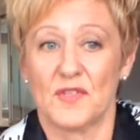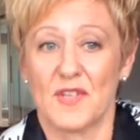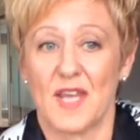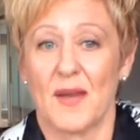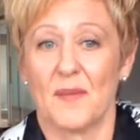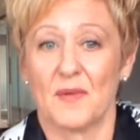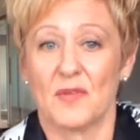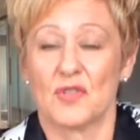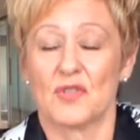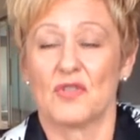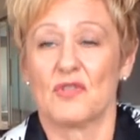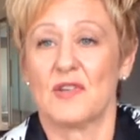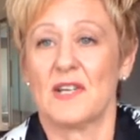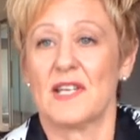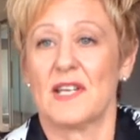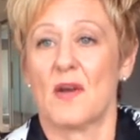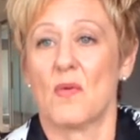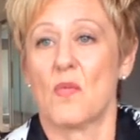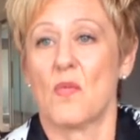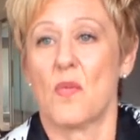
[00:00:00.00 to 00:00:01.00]
is able to
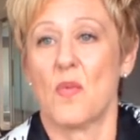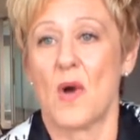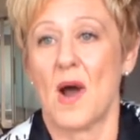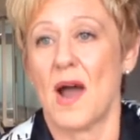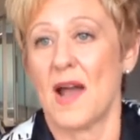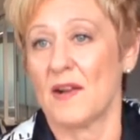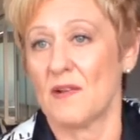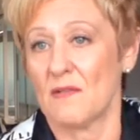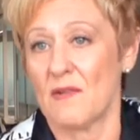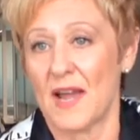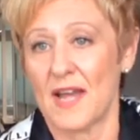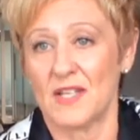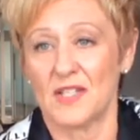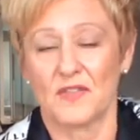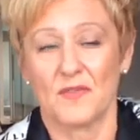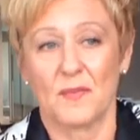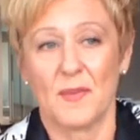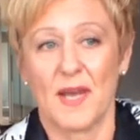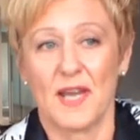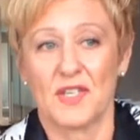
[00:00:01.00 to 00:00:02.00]
treat a wider
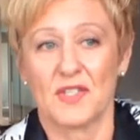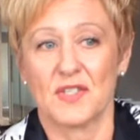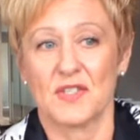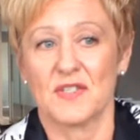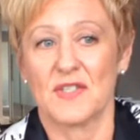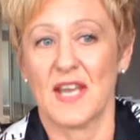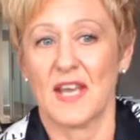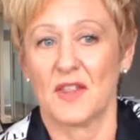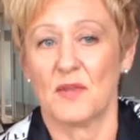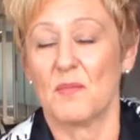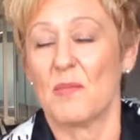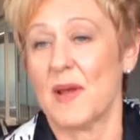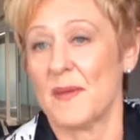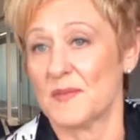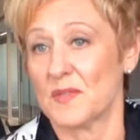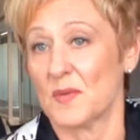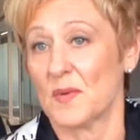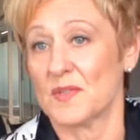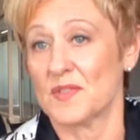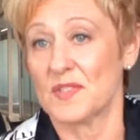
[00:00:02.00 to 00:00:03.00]
range of patients now than
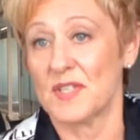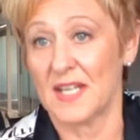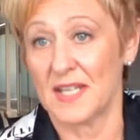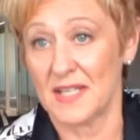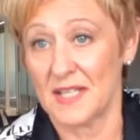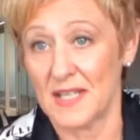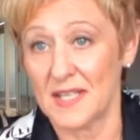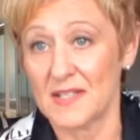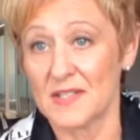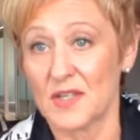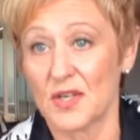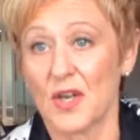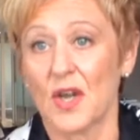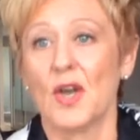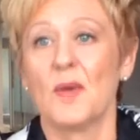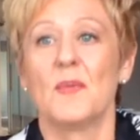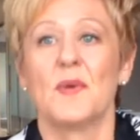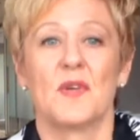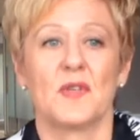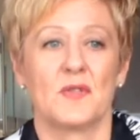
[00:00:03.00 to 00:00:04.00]
perhaps it was 10 years
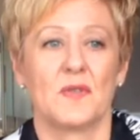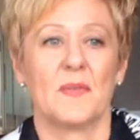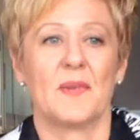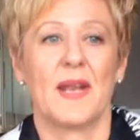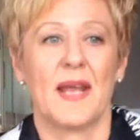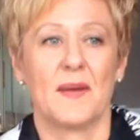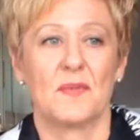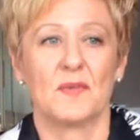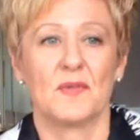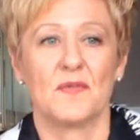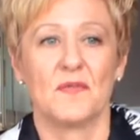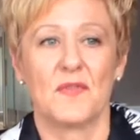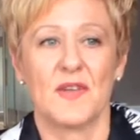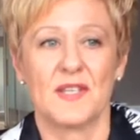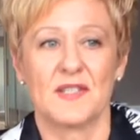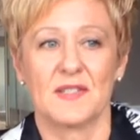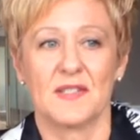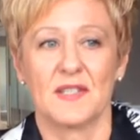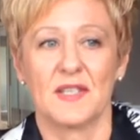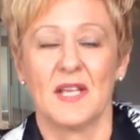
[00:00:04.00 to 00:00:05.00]
ago, because we've been able to
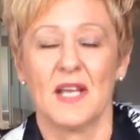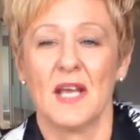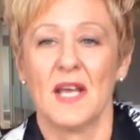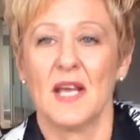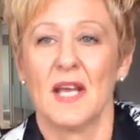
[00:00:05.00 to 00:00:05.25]
invest in